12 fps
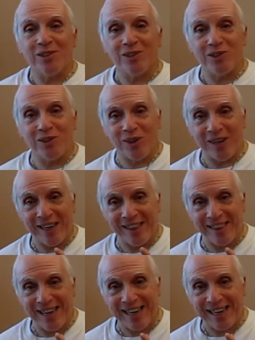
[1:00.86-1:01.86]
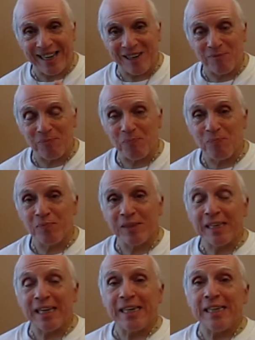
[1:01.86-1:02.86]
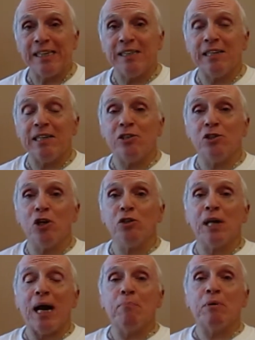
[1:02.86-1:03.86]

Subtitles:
so you think. You see, the church I